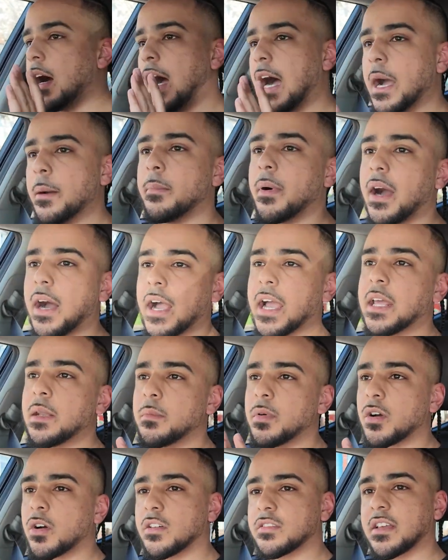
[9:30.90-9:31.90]
I'm
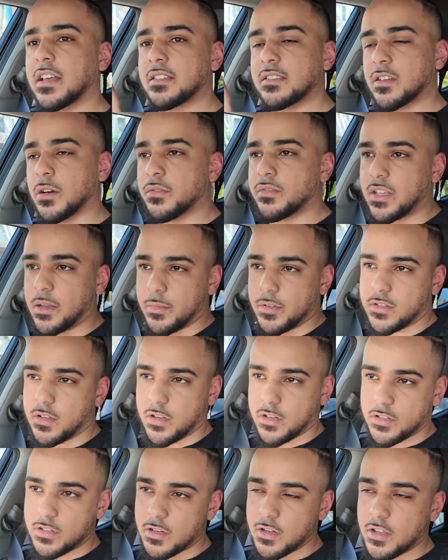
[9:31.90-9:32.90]
behind because I
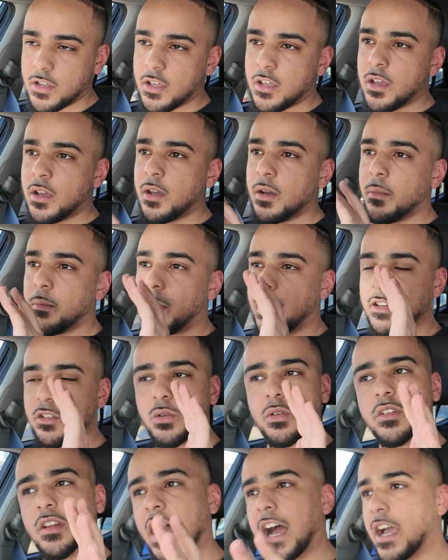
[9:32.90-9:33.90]
self-sabotage by
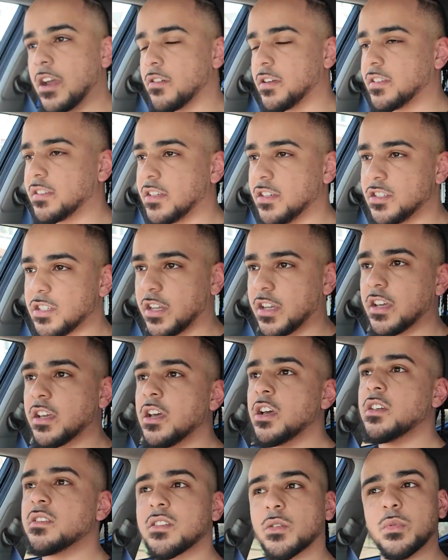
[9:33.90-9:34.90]
doing the high risky shit.
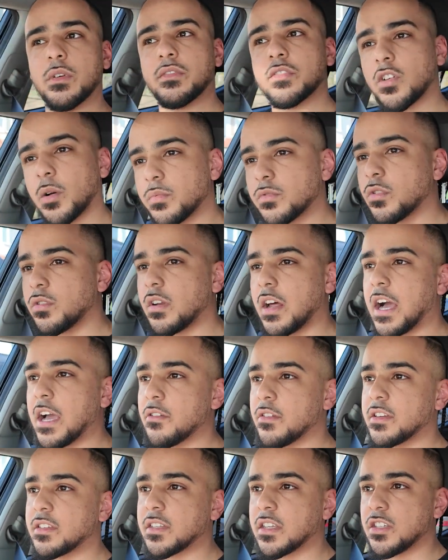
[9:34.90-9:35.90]
So we've stopped doing the high
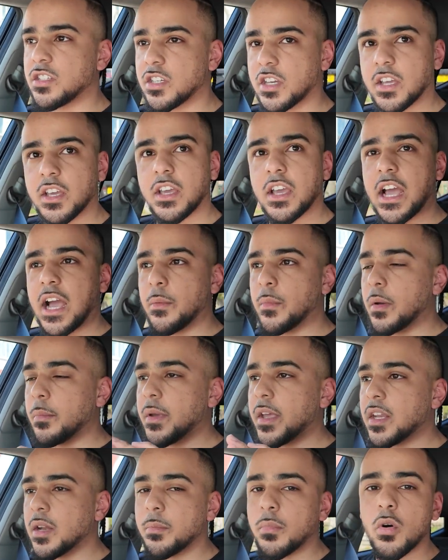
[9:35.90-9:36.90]
risky shit and we're
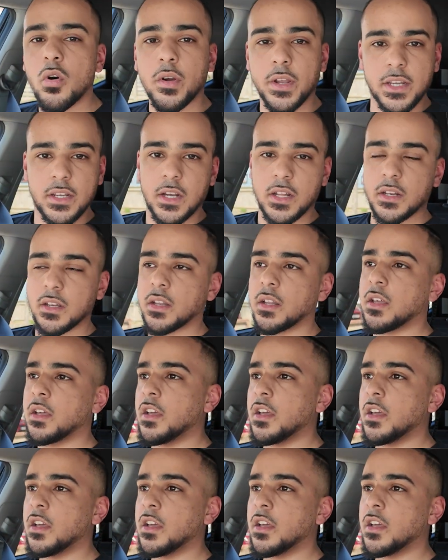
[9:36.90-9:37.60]
being a boring cunt.